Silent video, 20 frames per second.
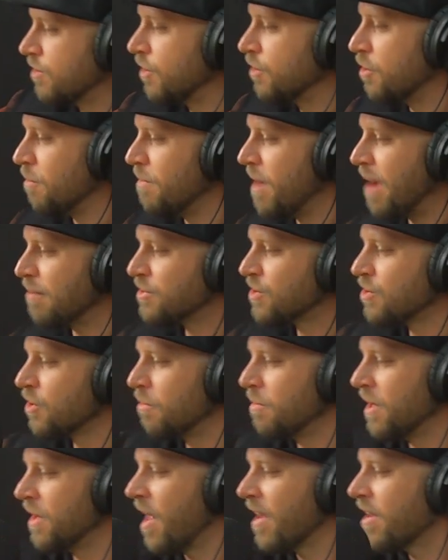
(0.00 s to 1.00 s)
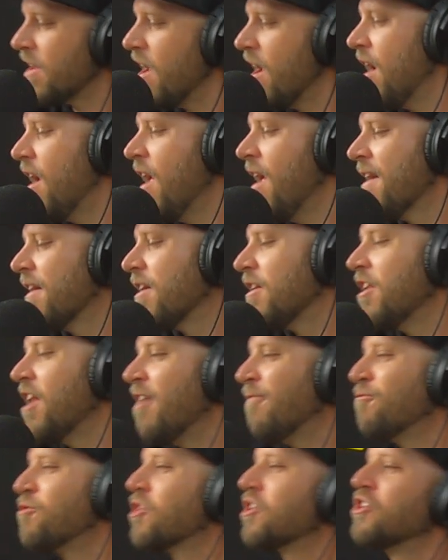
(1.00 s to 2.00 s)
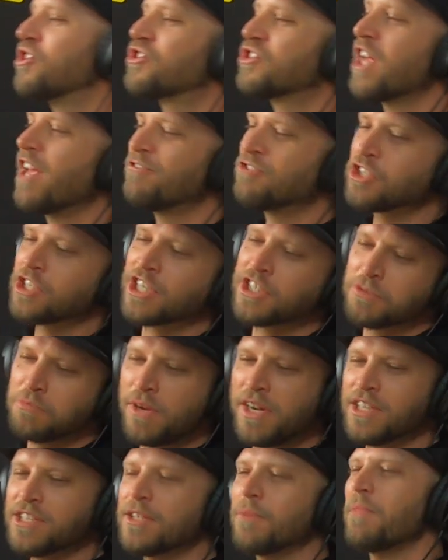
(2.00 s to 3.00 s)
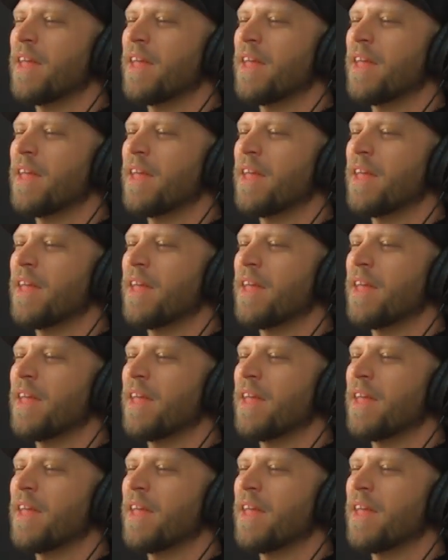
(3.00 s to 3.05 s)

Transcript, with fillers: Google Maps told me, like, yeah, hang a left, you're going to save six minutes.